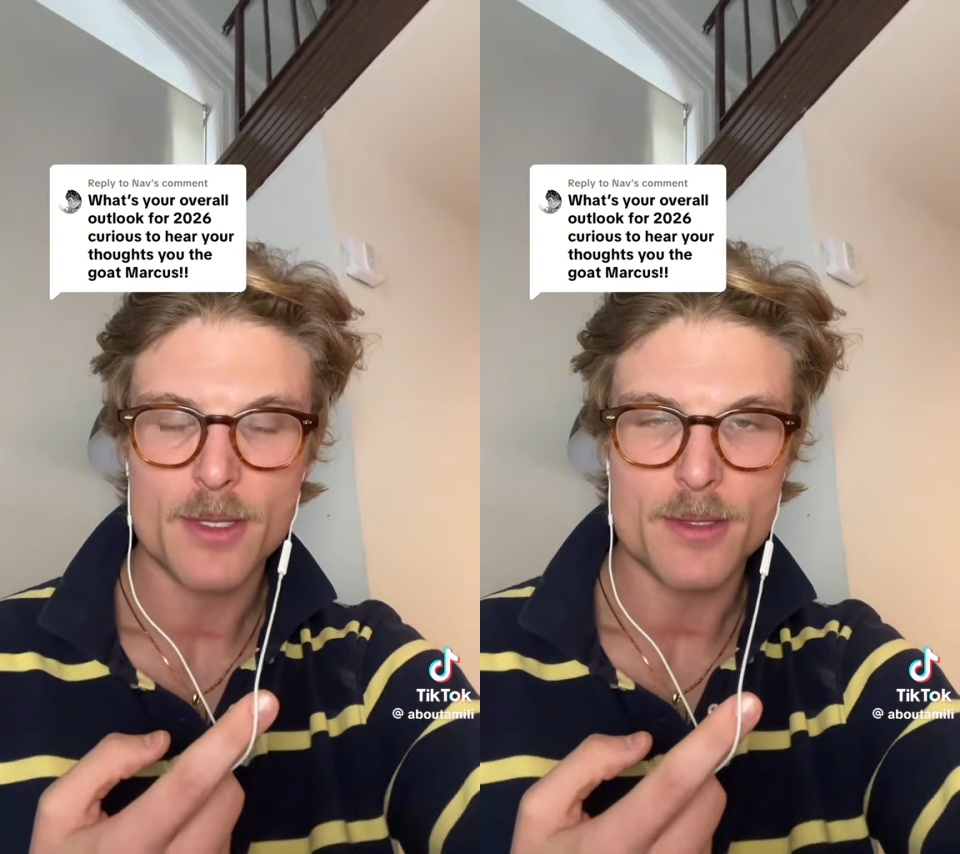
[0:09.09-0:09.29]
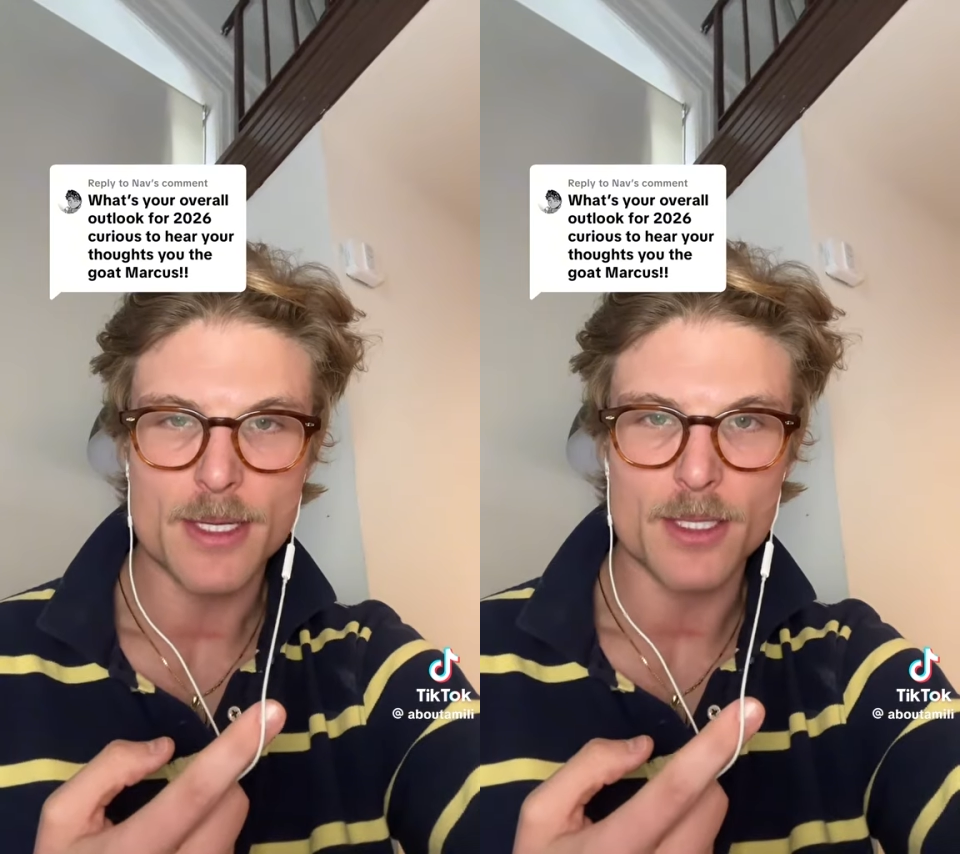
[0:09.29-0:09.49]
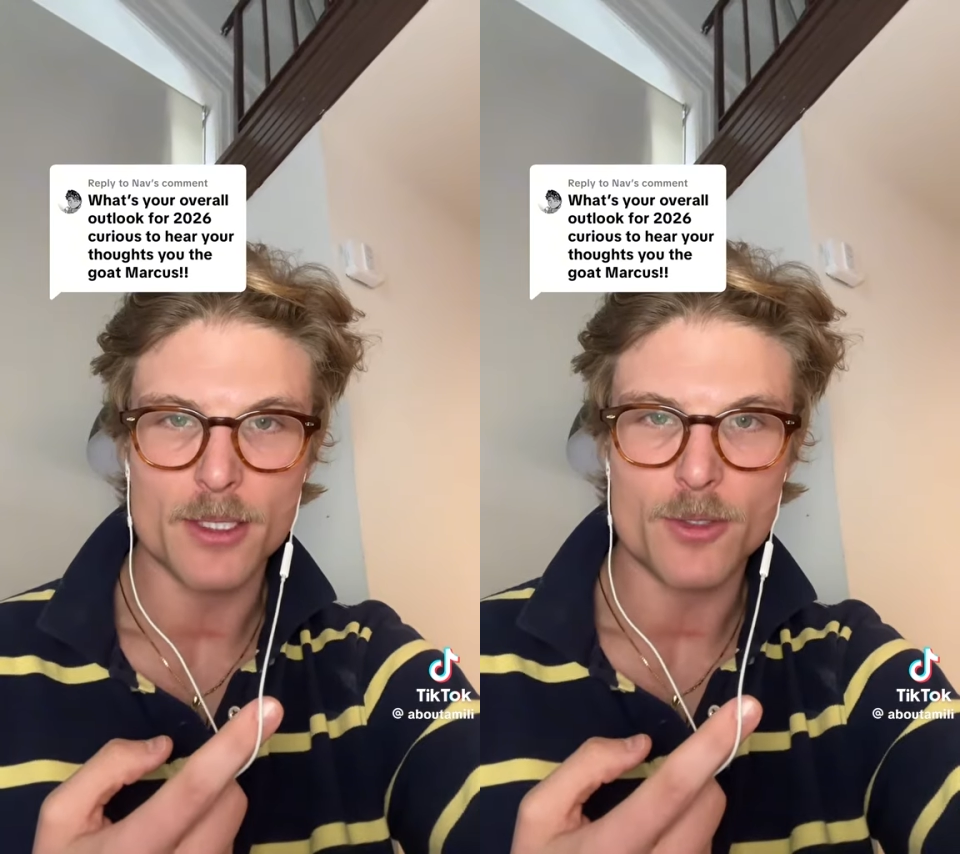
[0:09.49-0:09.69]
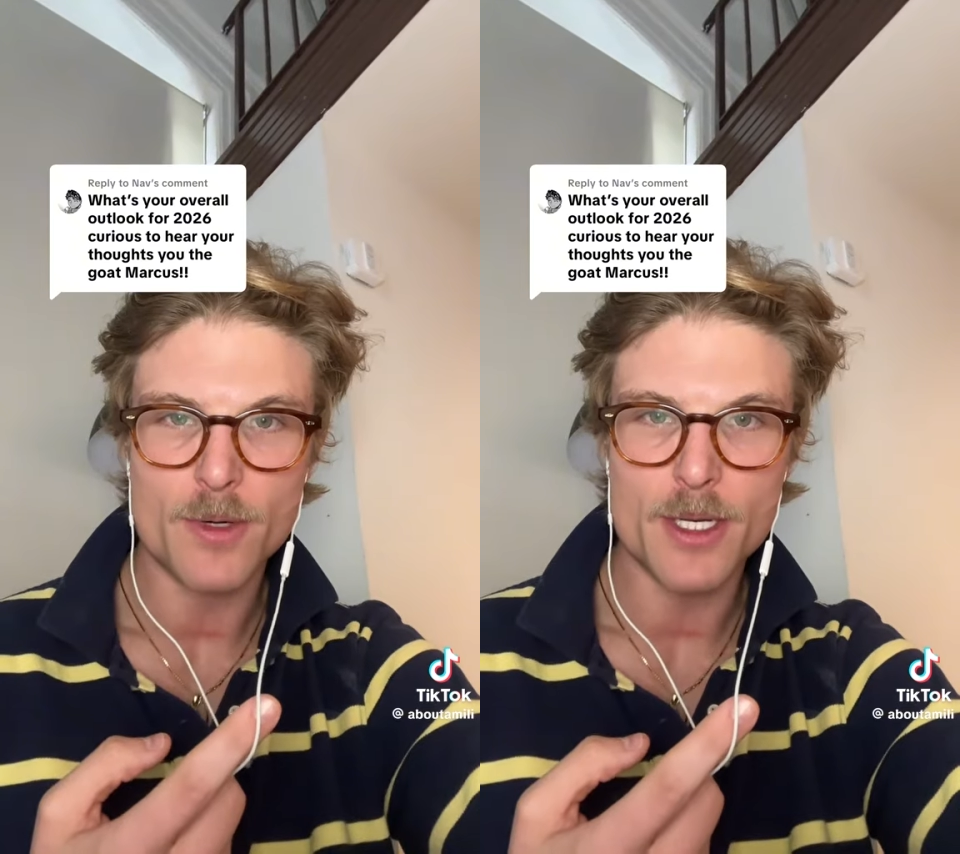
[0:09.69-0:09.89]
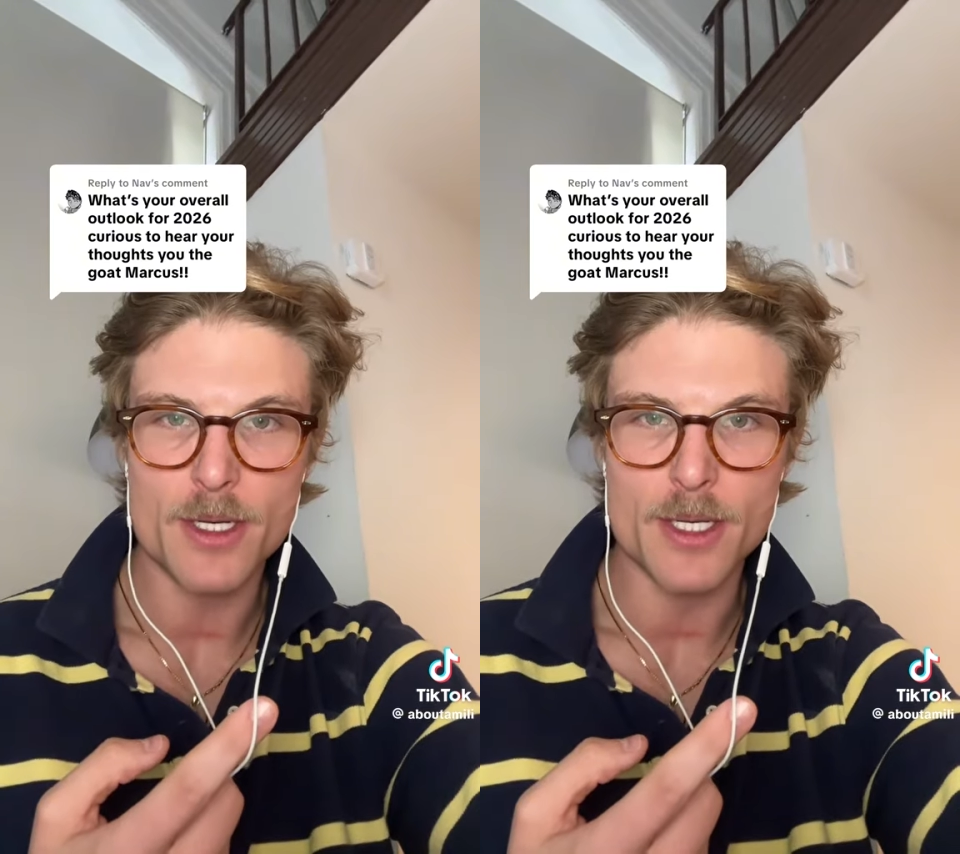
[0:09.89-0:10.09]
that
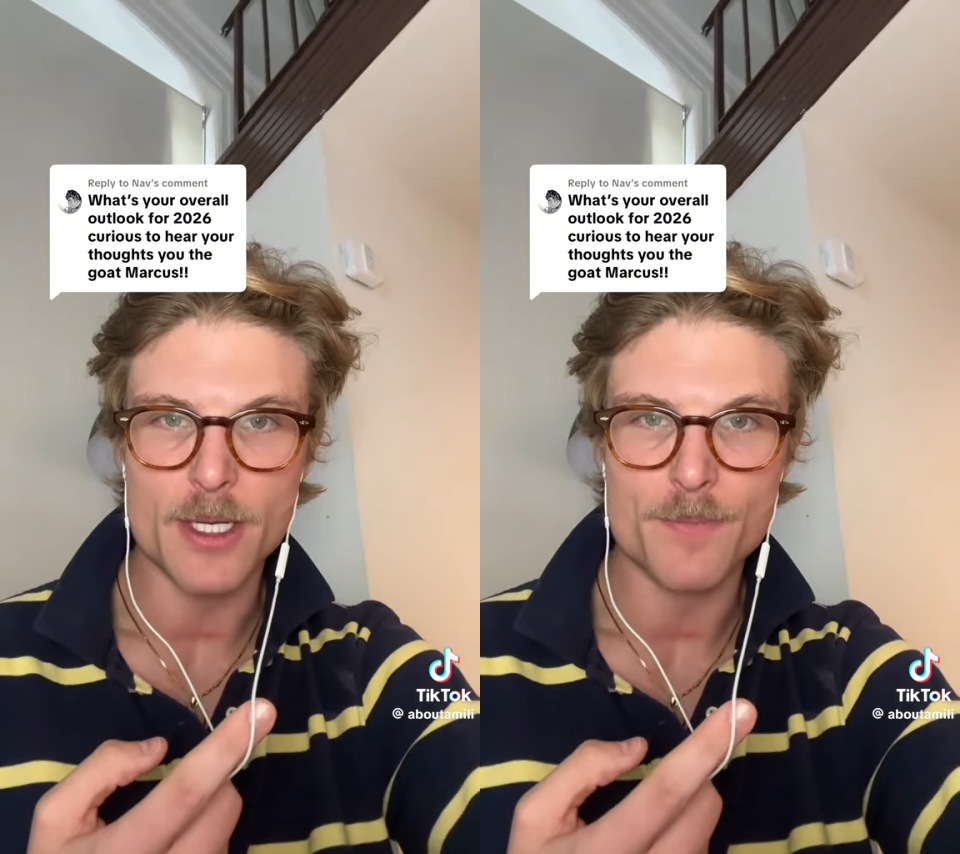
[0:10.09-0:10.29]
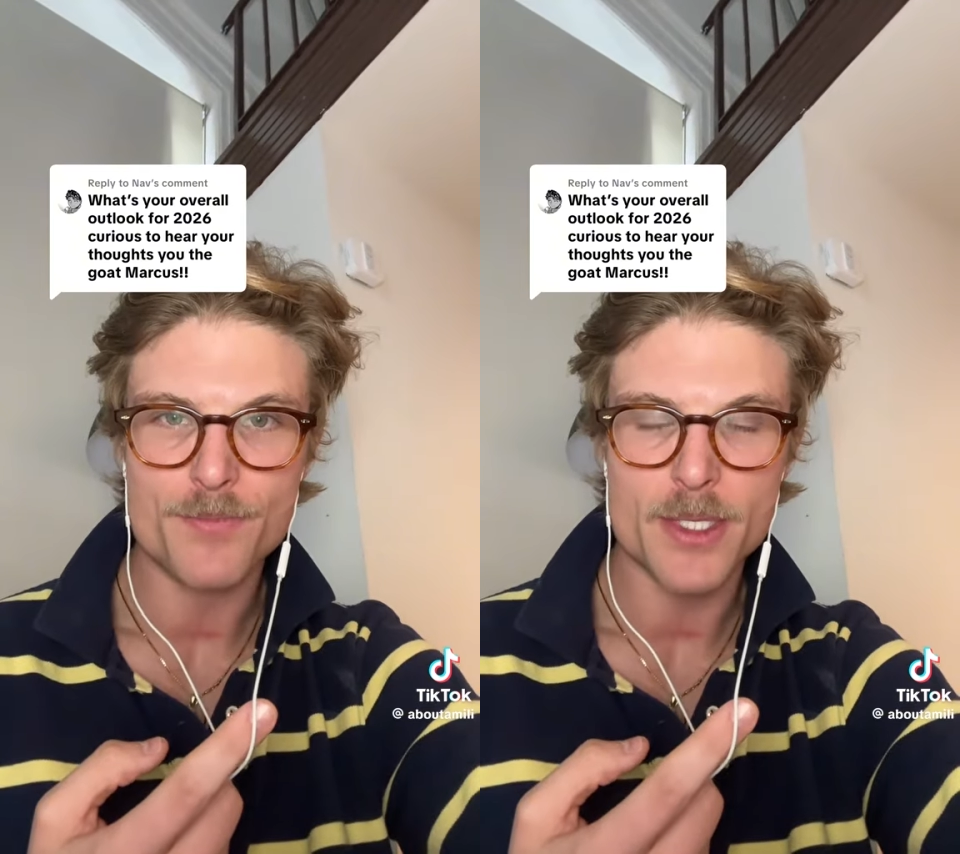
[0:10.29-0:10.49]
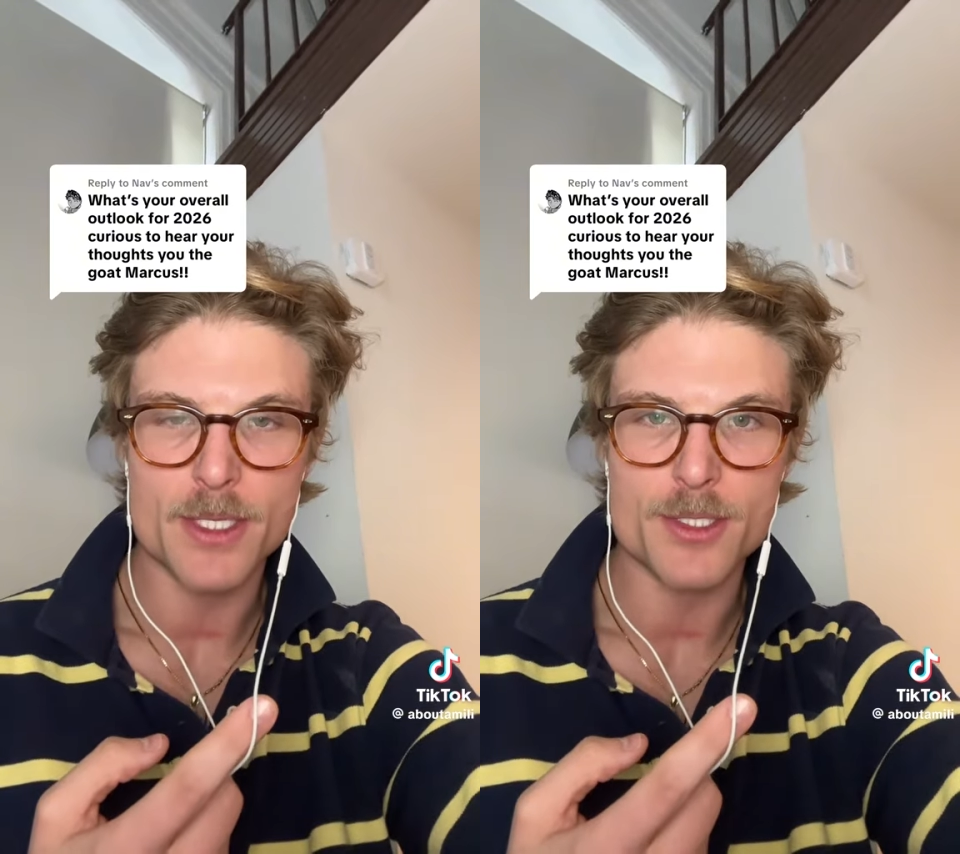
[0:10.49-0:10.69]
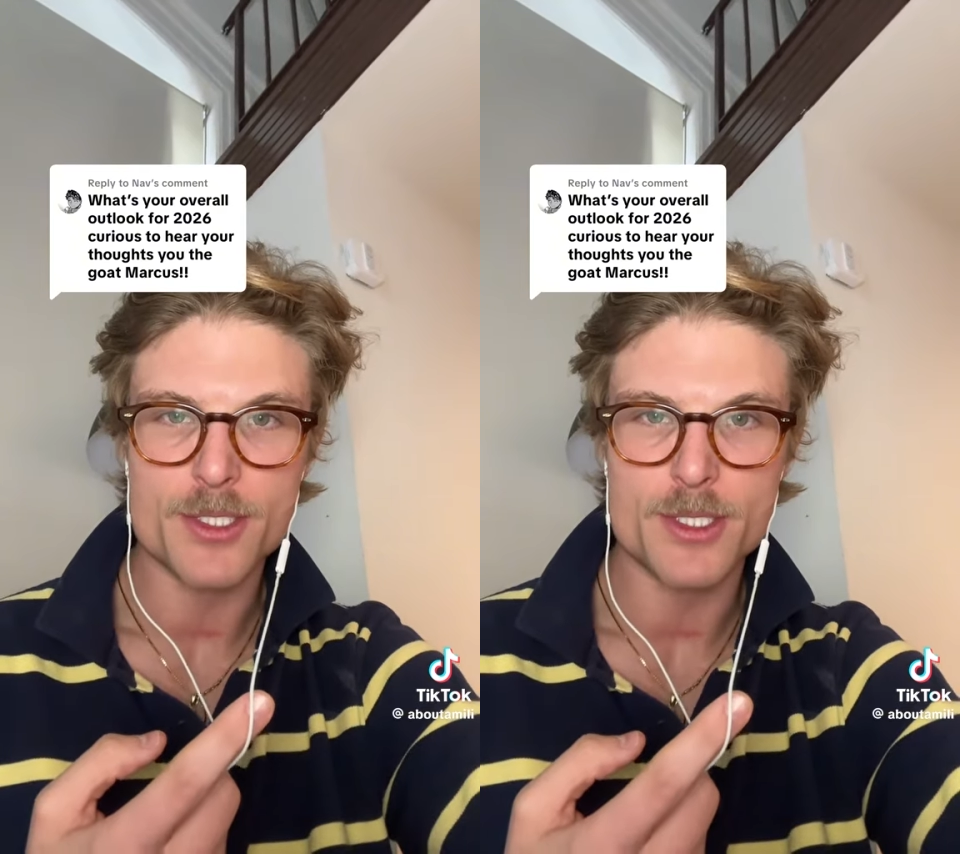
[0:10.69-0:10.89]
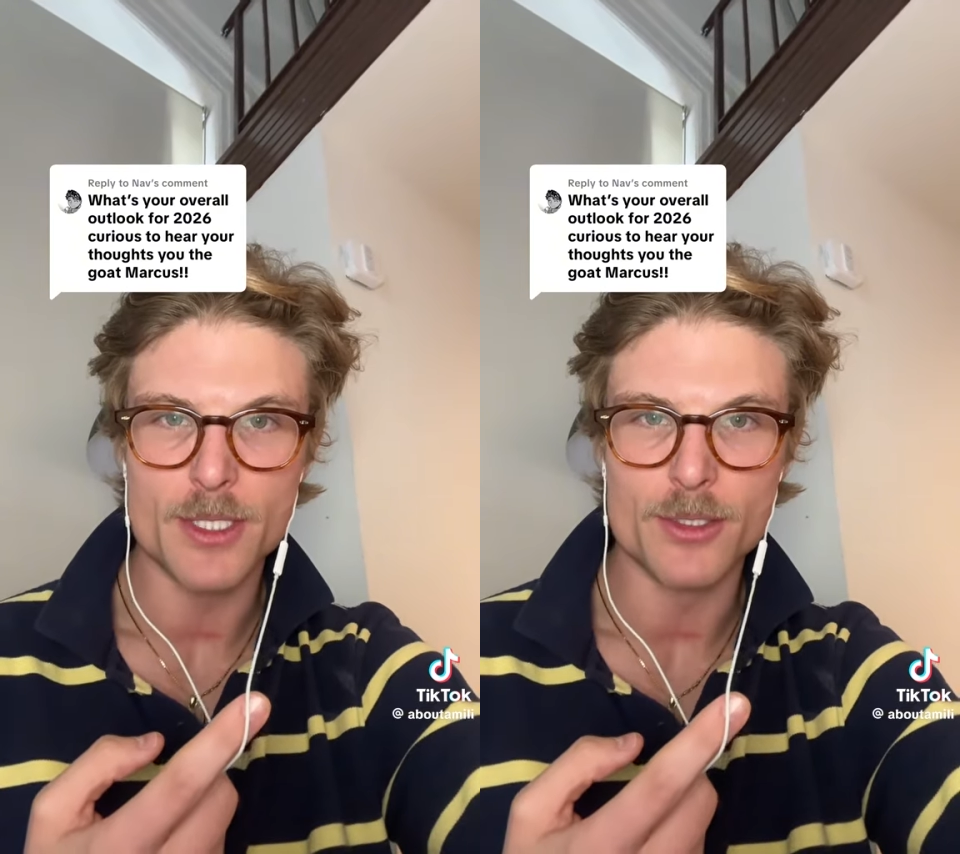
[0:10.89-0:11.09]
liquidity is
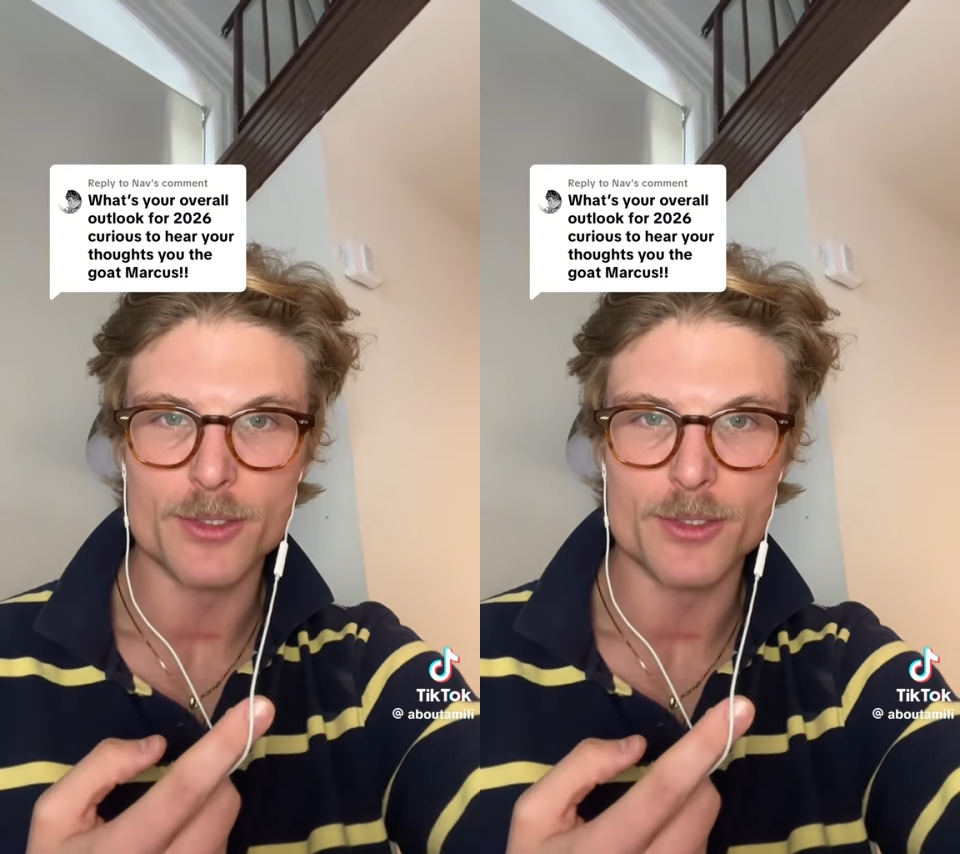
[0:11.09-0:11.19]
still